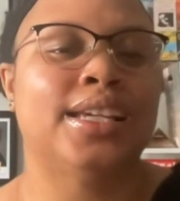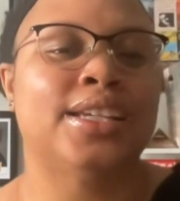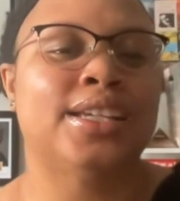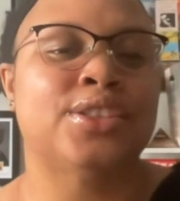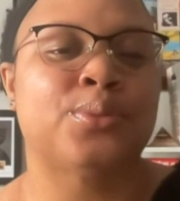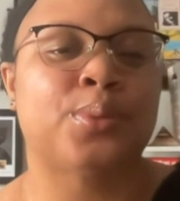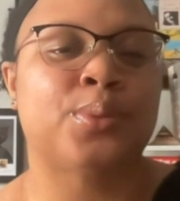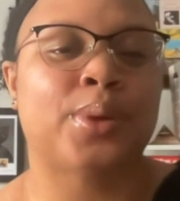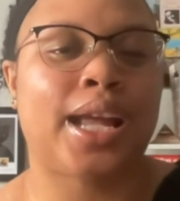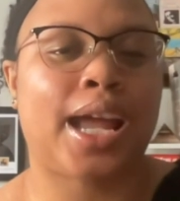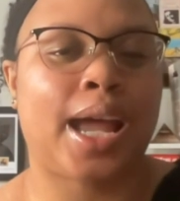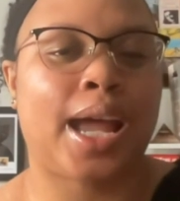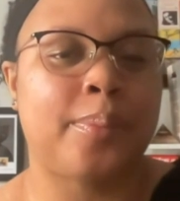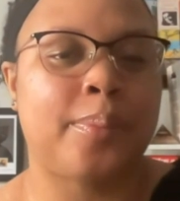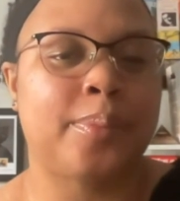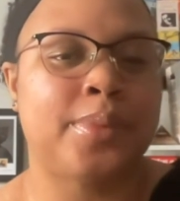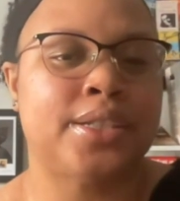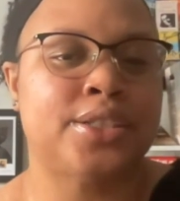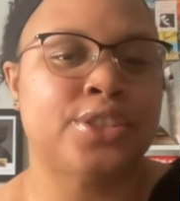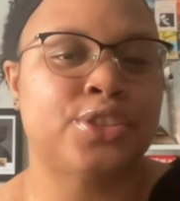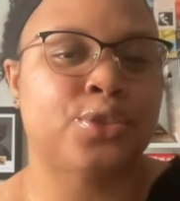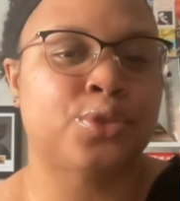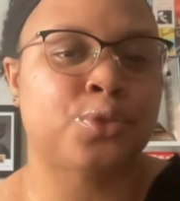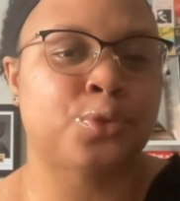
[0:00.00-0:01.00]
is What
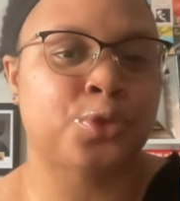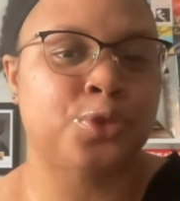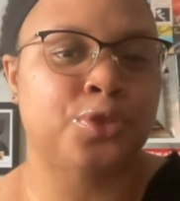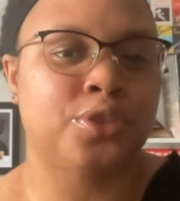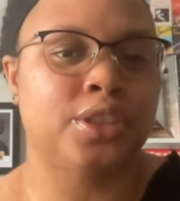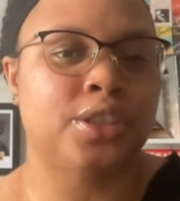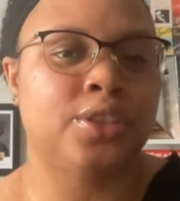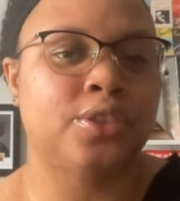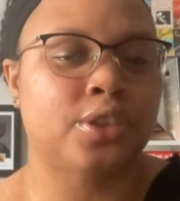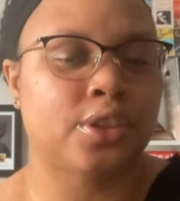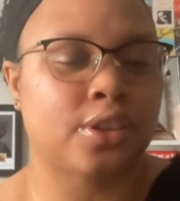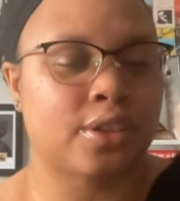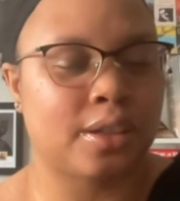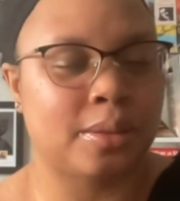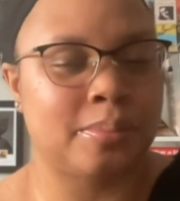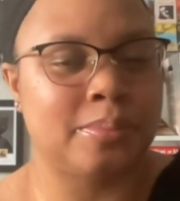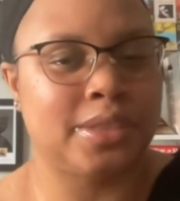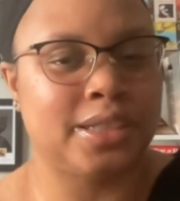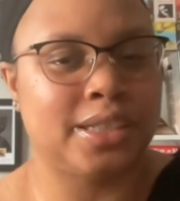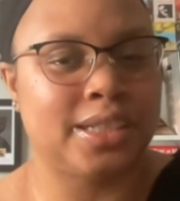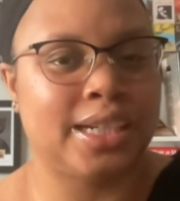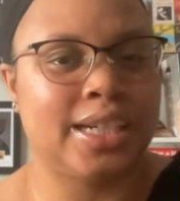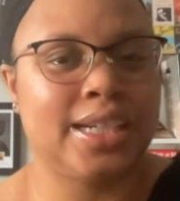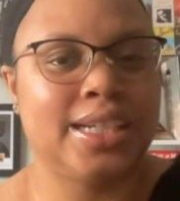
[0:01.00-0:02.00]
Happened to Ruthy
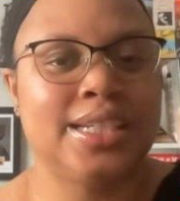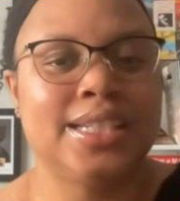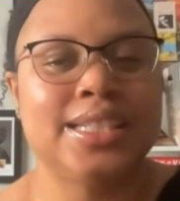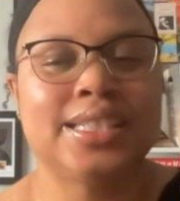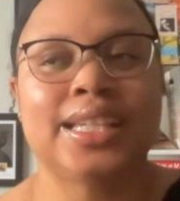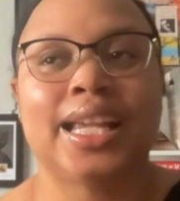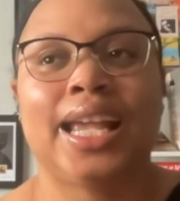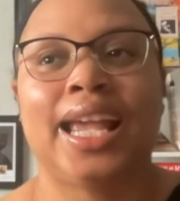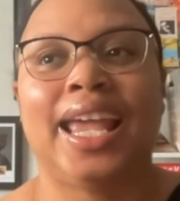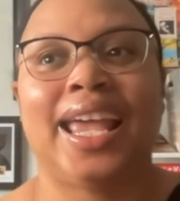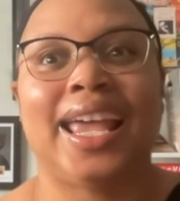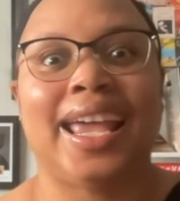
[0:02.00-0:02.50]
Ramirez.